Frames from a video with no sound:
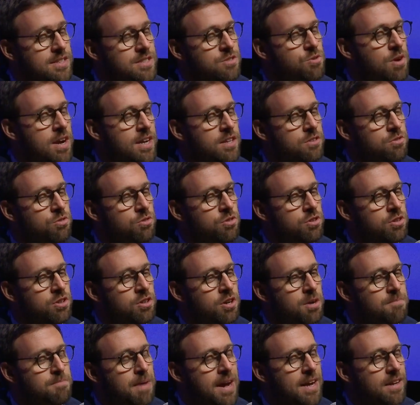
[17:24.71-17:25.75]
trying to
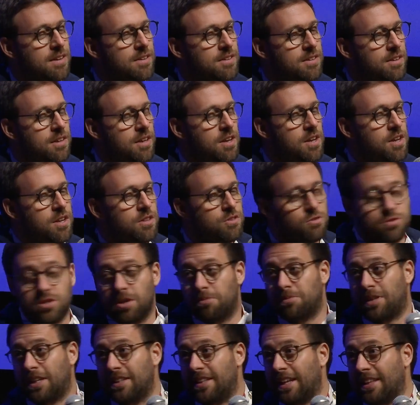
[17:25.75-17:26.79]
come back to
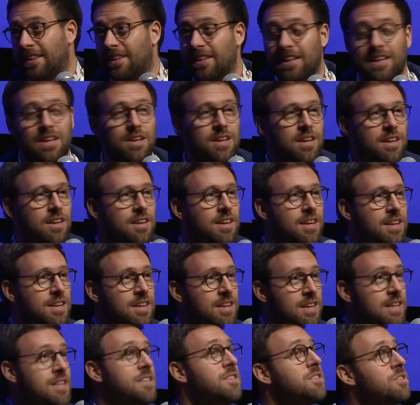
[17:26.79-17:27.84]
something that
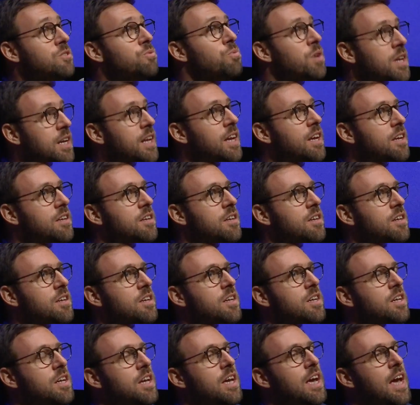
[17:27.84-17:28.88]
he is really,
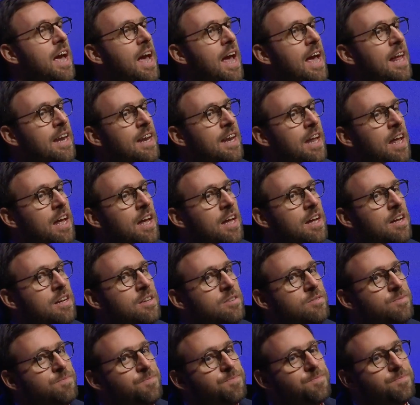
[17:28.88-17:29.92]
and
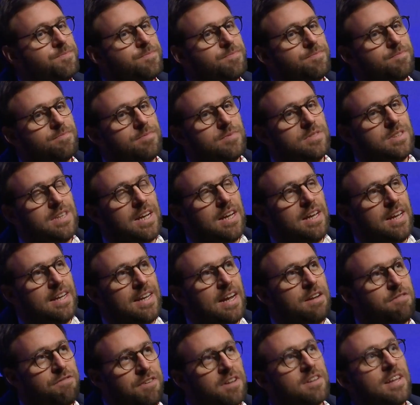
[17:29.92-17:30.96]

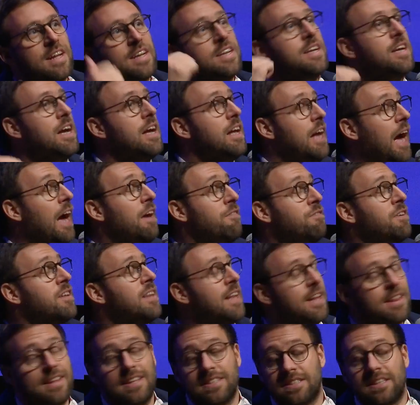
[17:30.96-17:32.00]
I feel
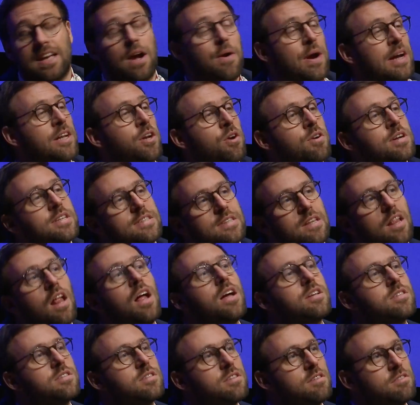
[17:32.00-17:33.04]
that this character is
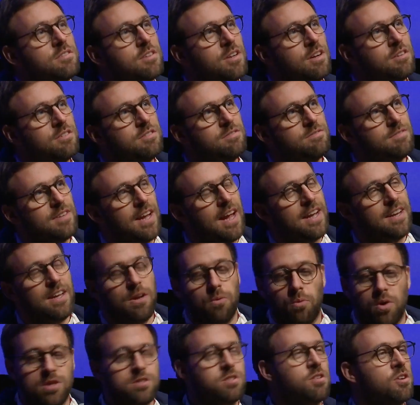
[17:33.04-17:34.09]
lost, you know, and he
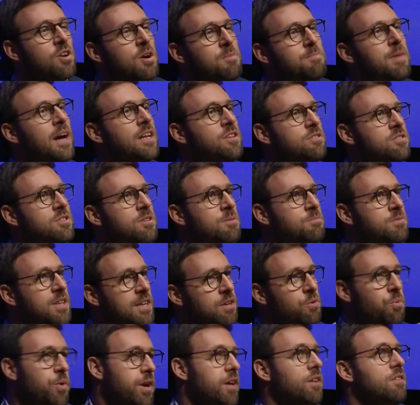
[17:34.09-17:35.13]
wants to come back to
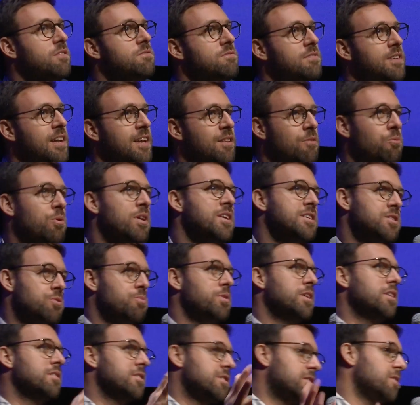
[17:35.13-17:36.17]
something real. And what is
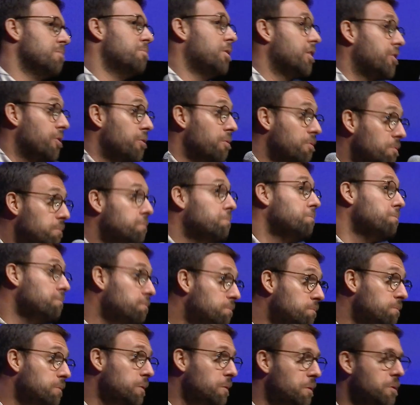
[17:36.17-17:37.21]
real is the mother,
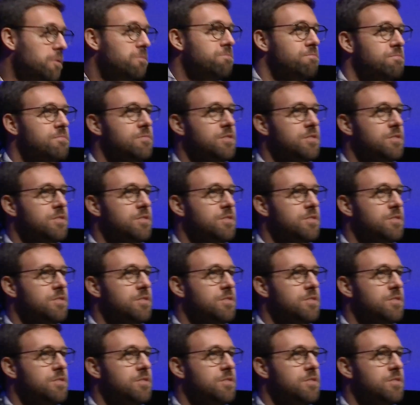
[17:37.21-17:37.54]
you know.